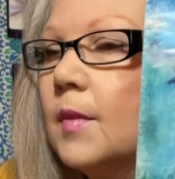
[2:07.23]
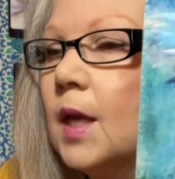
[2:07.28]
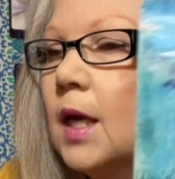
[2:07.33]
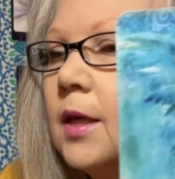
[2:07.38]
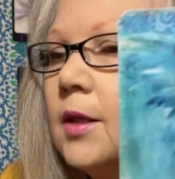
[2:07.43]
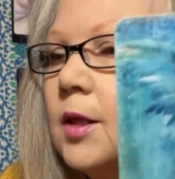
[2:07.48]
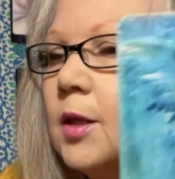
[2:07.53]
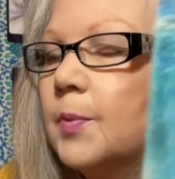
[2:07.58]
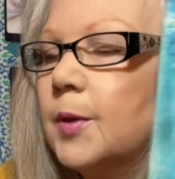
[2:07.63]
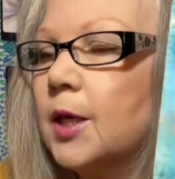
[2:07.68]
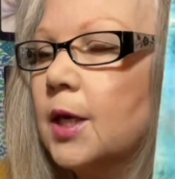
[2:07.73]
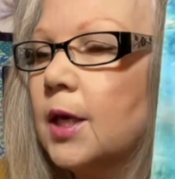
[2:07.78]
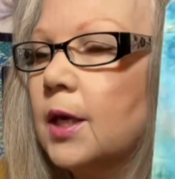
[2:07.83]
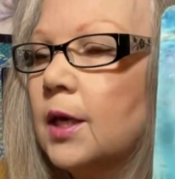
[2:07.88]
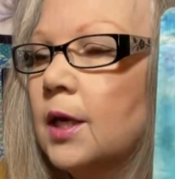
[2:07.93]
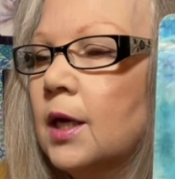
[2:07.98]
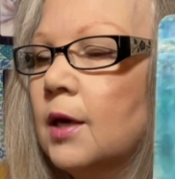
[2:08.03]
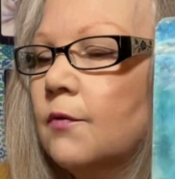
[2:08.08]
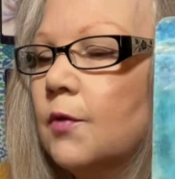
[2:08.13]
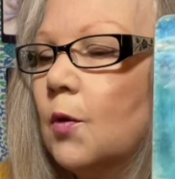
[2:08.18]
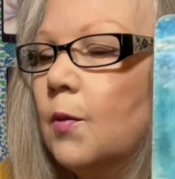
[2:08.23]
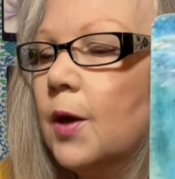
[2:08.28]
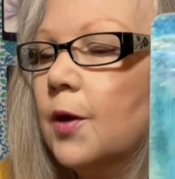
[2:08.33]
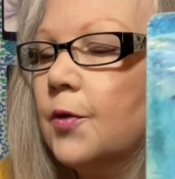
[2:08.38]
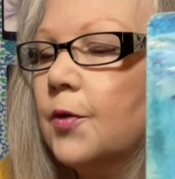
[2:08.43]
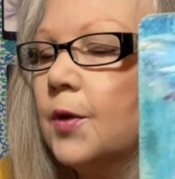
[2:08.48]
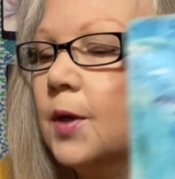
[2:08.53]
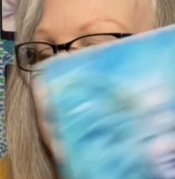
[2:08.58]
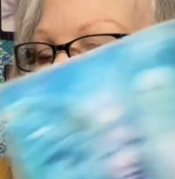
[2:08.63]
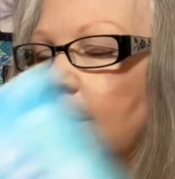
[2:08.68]
at the beginning of a
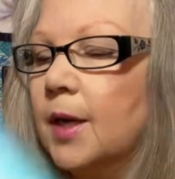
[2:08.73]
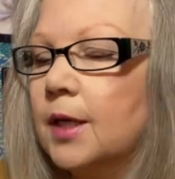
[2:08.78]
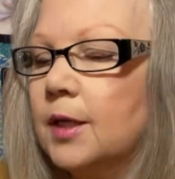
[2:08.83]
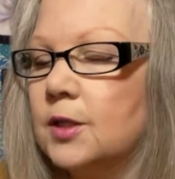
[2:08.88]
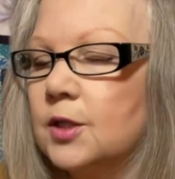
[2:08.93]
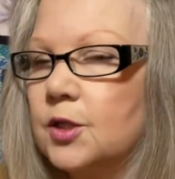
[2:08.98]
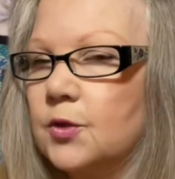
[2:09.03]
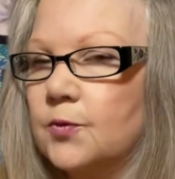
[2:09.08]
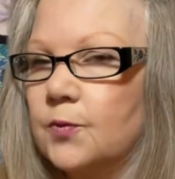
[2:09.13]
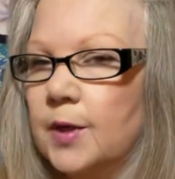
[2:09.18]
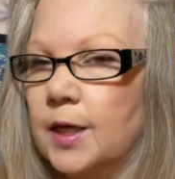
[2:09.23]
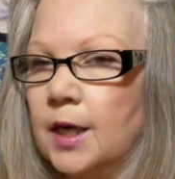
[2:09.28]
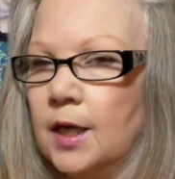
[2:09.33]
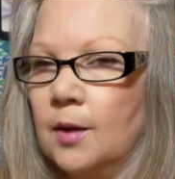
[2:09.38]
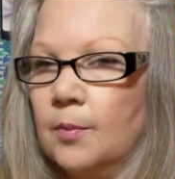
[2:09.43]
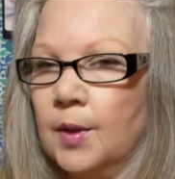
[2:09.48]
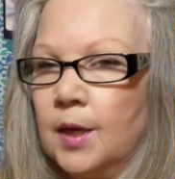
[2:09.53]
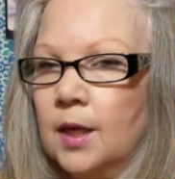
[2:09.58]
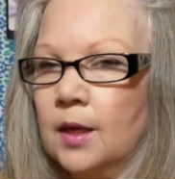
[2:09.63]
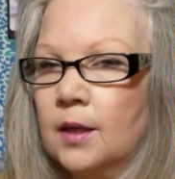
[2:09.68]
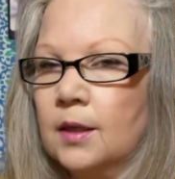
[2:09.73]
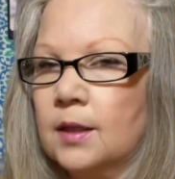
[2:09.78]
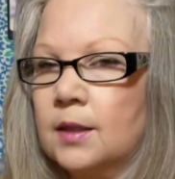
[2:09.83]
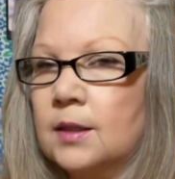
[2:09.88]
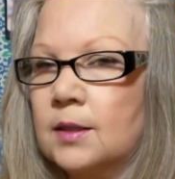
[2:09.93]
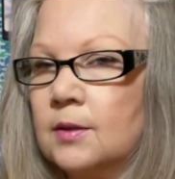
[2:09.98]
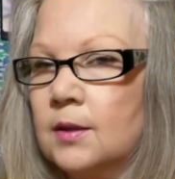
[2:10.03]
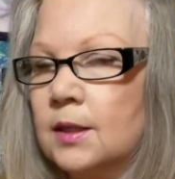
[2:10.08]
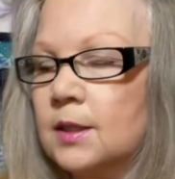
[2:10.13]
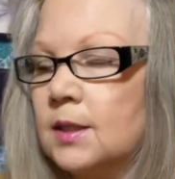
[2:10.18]
wealth and abundance reading, but
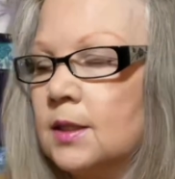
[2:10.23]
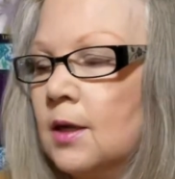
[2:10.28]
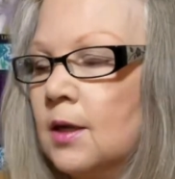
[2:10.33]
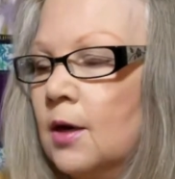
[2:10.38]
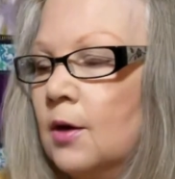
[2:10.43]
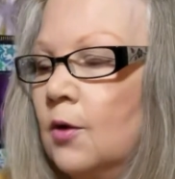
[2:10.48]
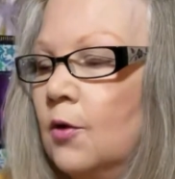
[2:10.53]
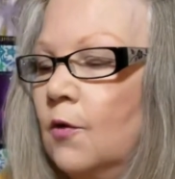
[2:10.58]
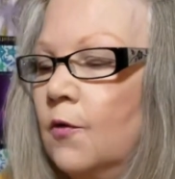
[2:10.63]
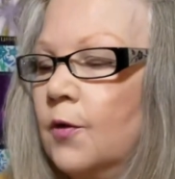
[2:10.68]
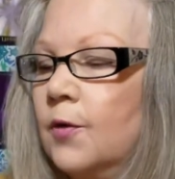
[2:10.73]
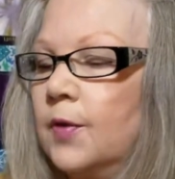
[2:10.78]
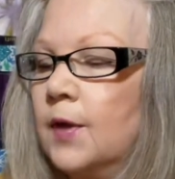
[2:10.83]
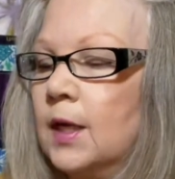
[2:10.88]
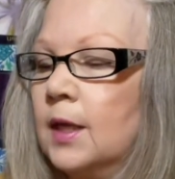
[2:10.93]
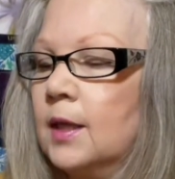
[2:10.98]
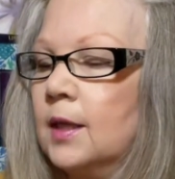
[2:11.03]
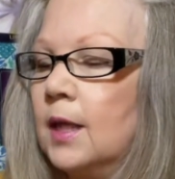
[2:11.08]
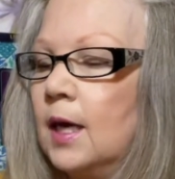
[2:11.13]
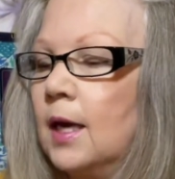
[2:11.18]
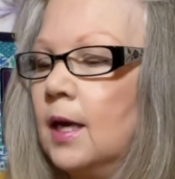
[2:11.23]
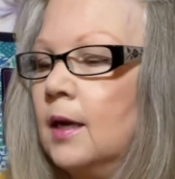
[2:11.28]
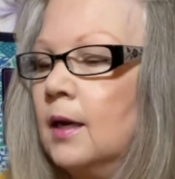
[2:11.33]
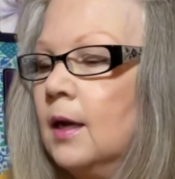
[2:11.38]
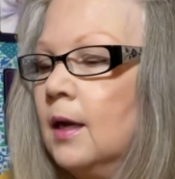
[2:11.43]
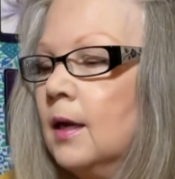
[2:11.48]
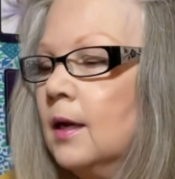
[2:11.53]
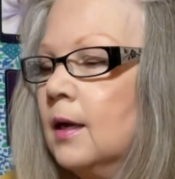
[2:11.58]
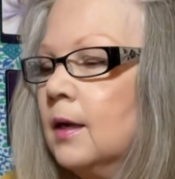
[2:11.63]
let's not overthink that.